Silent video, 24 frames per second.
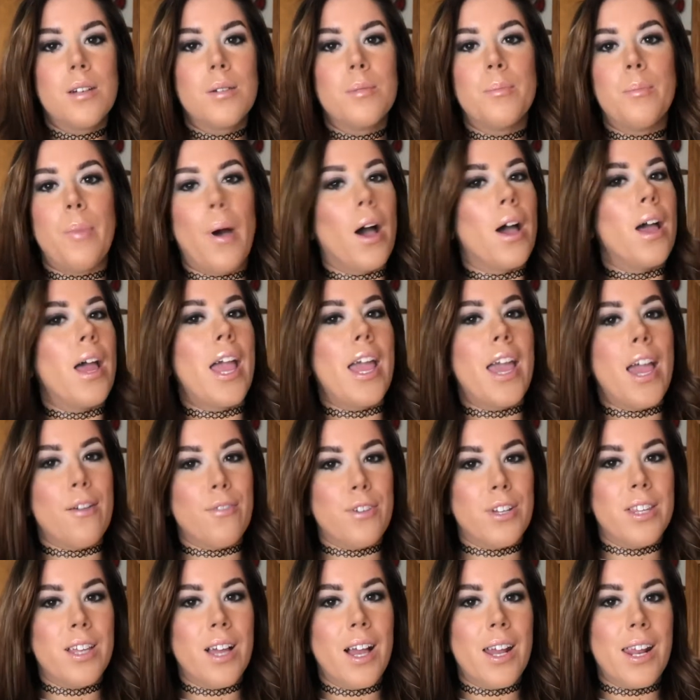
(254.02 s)
But
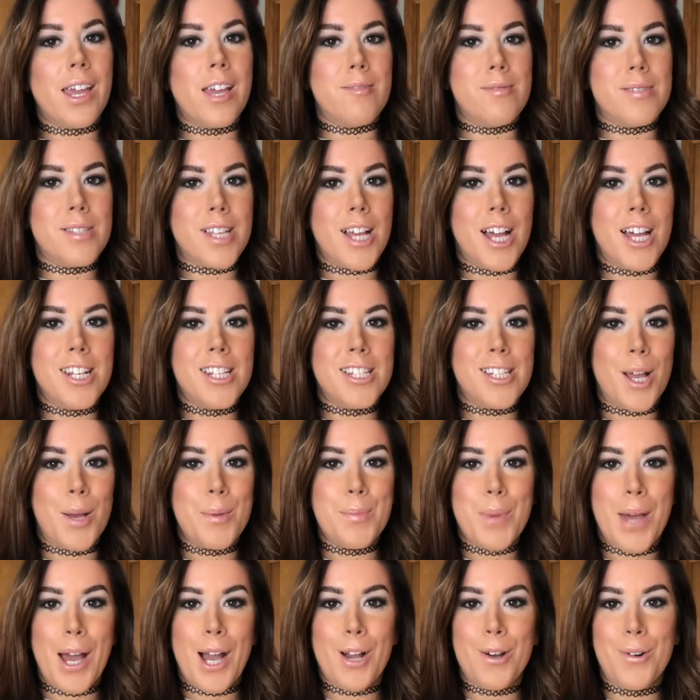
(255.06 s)
everything on Amazon is on
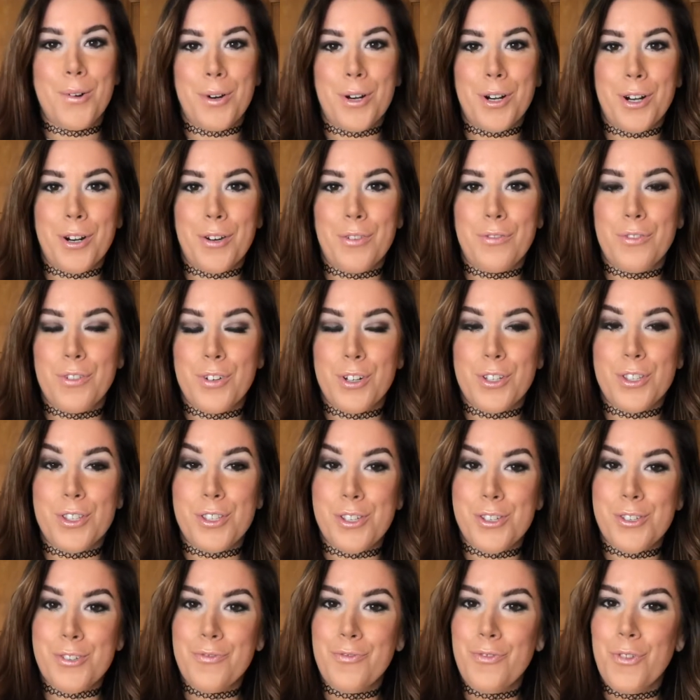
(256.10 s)
back order for
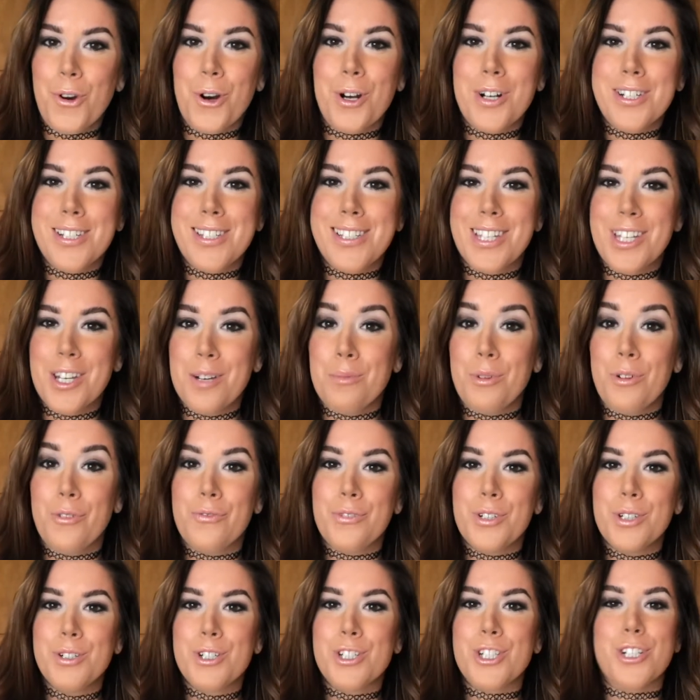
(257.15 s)
this foreseeable
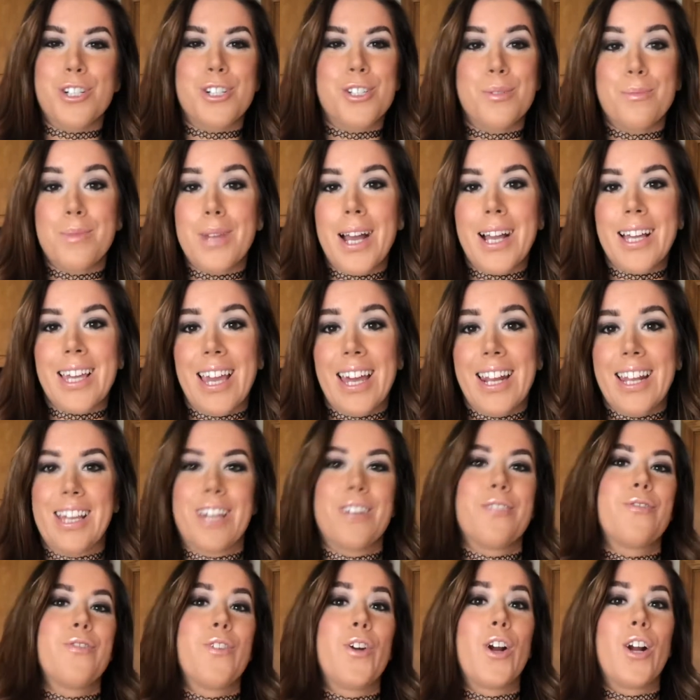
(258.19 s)
future, so I'm not getting
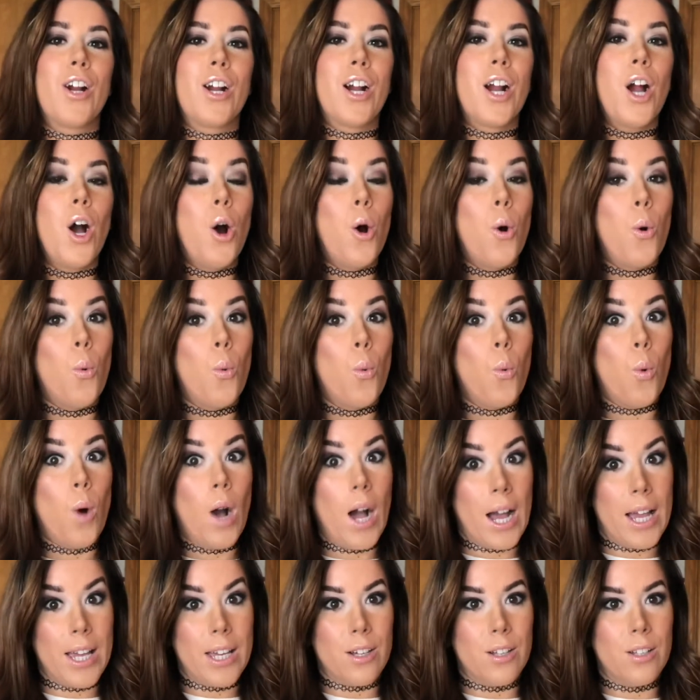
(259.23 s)
it for a
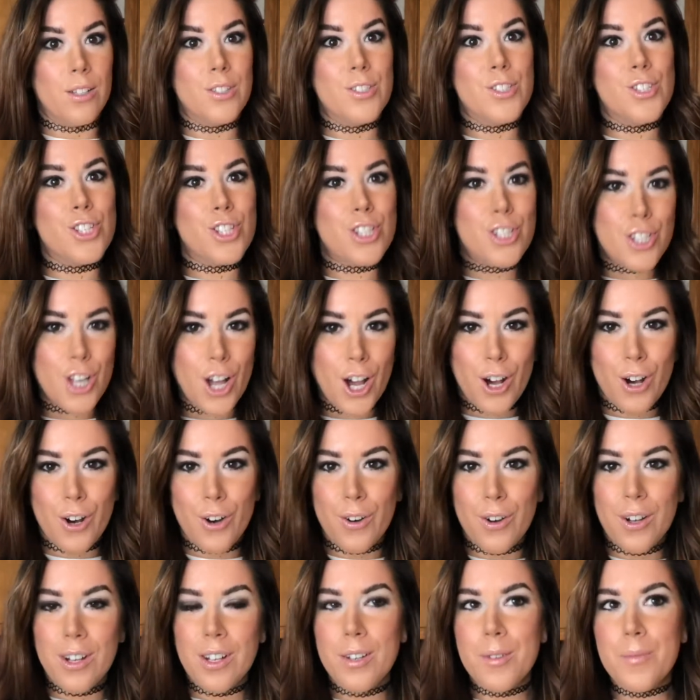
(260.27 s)
while.
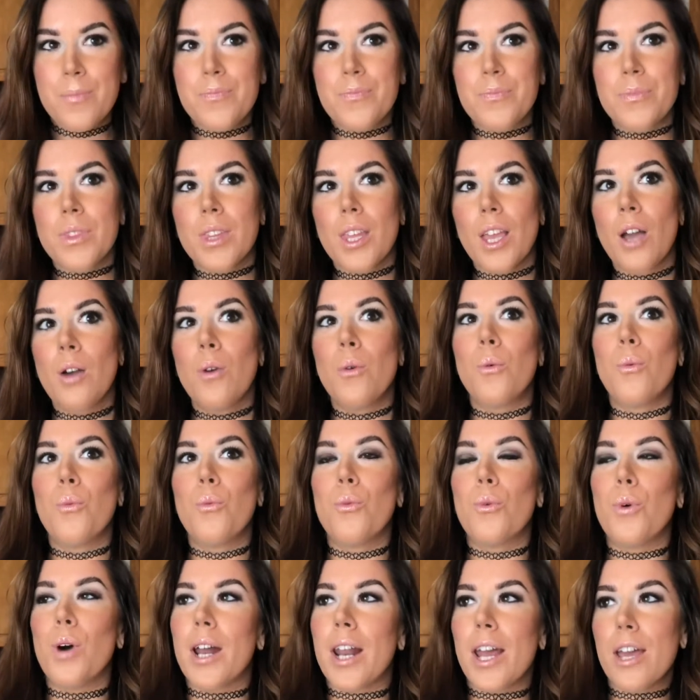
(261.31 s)
So
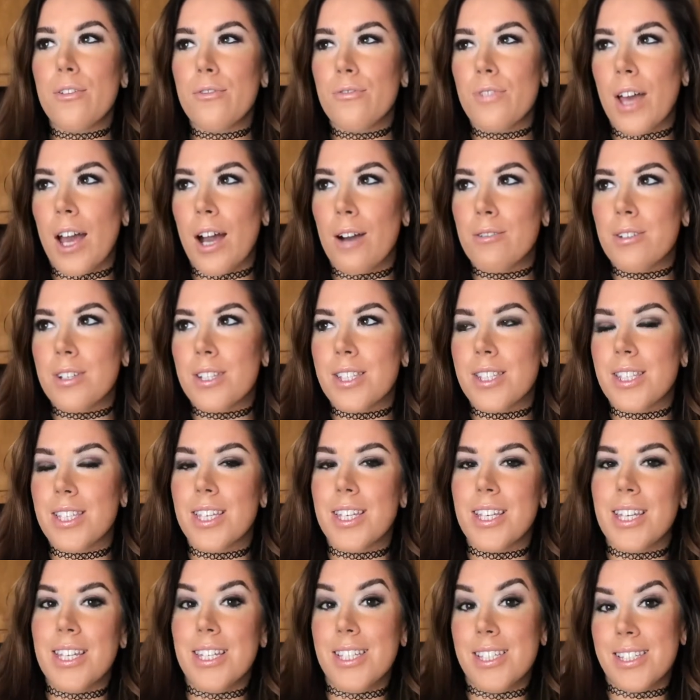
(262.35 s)
what I found is
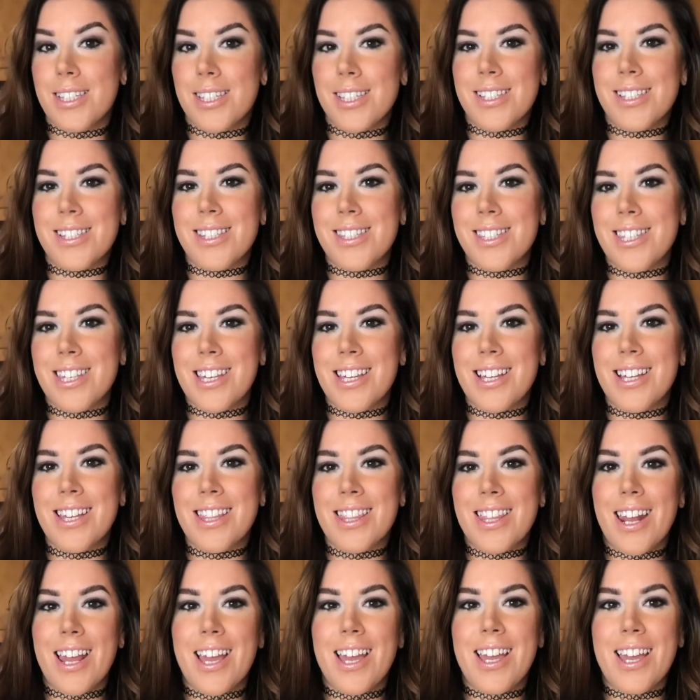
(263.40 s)
the easiest thing
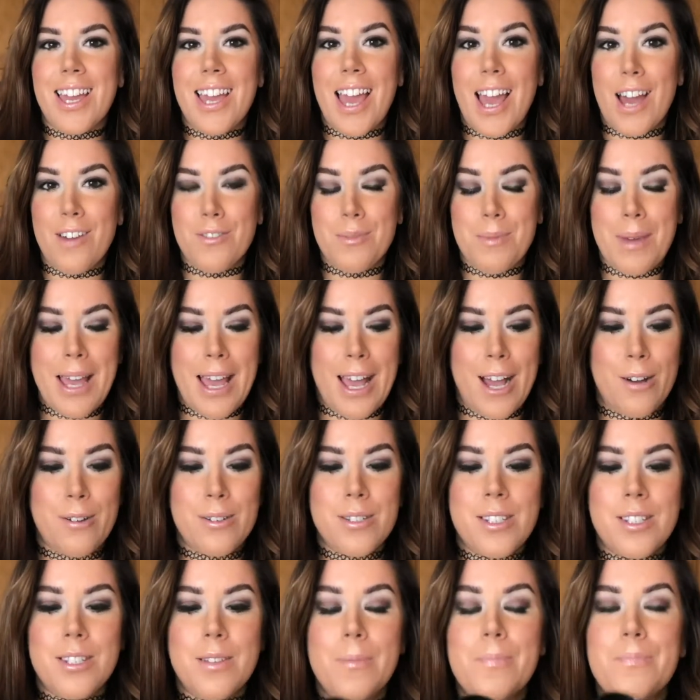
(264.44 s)
that I have in my
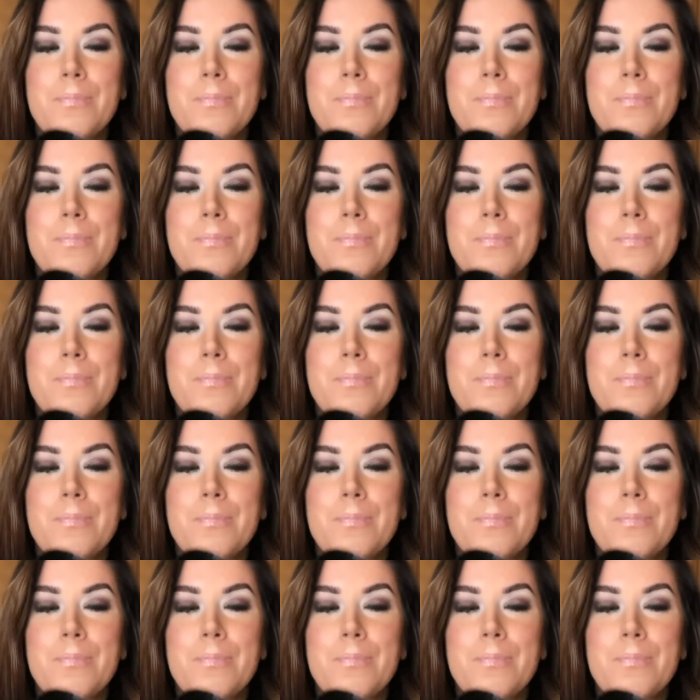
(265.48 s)
house